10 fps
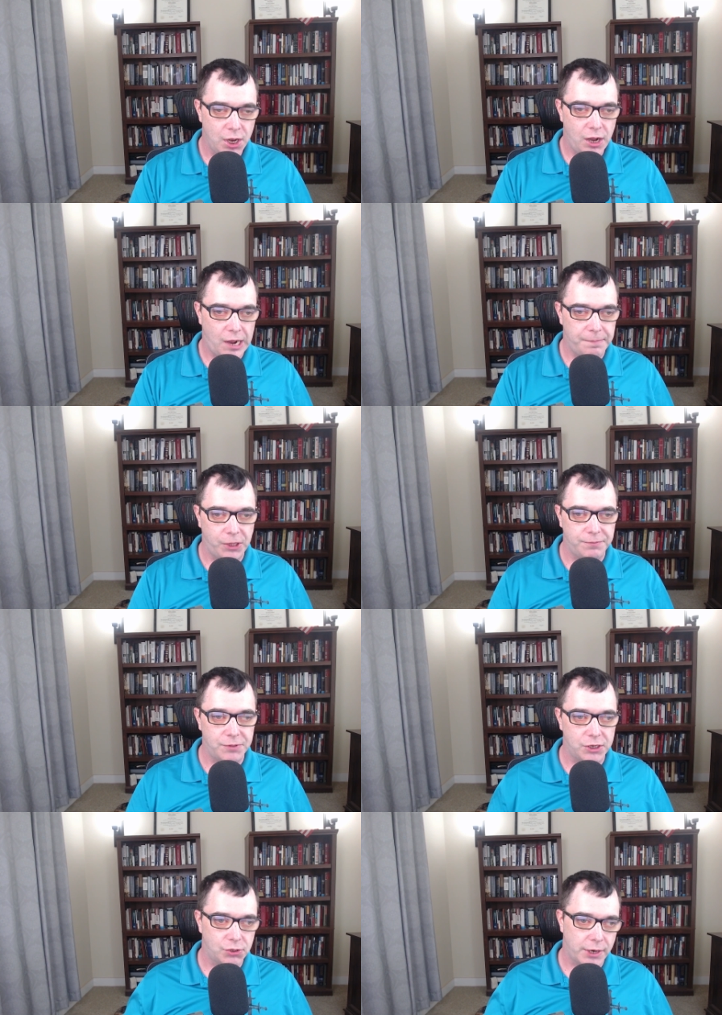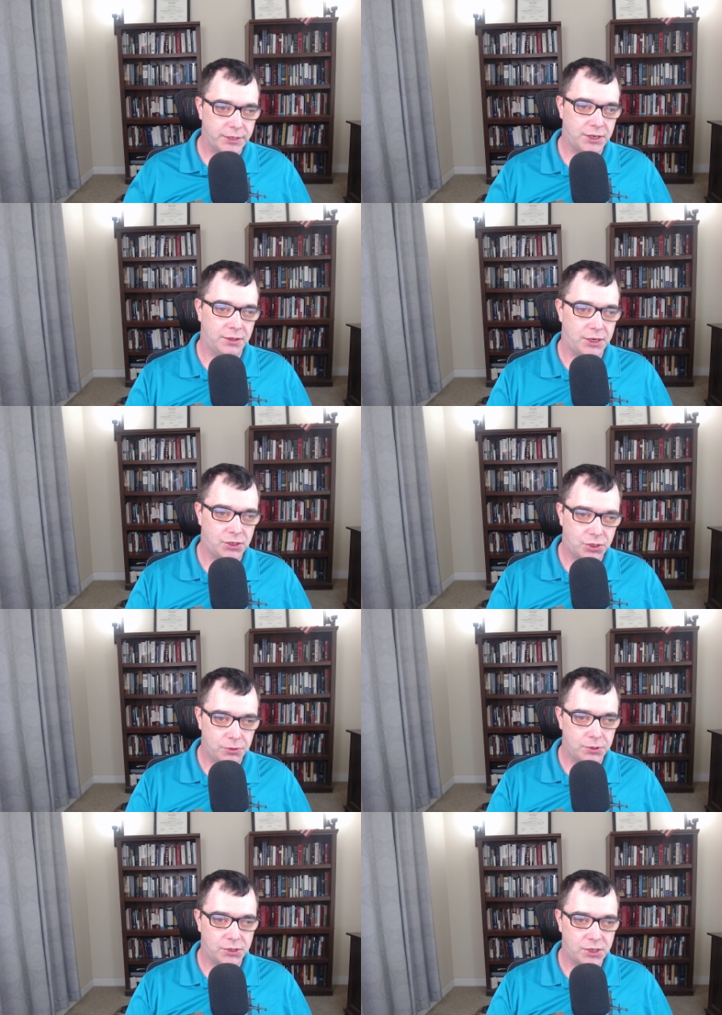I believe that addressing these two
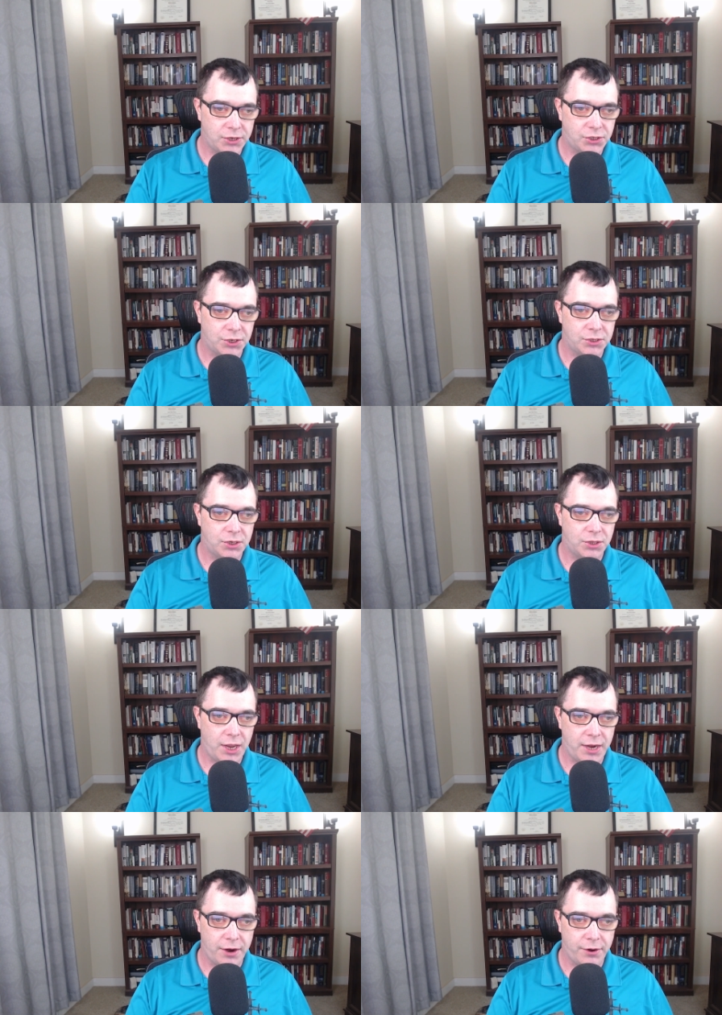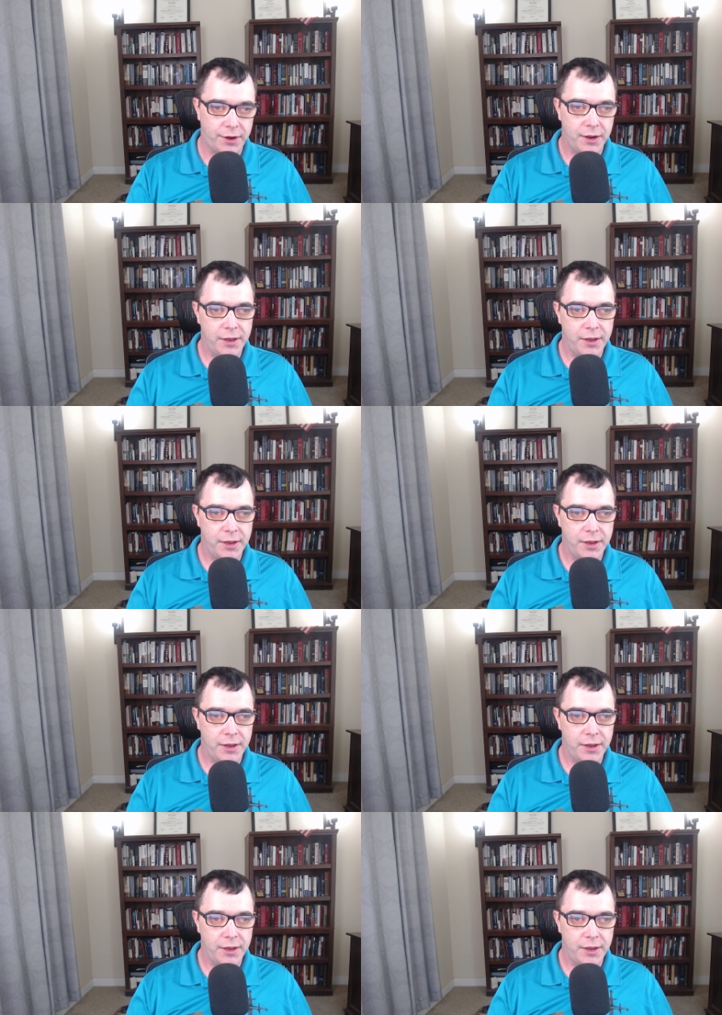dissensions to the inerrant,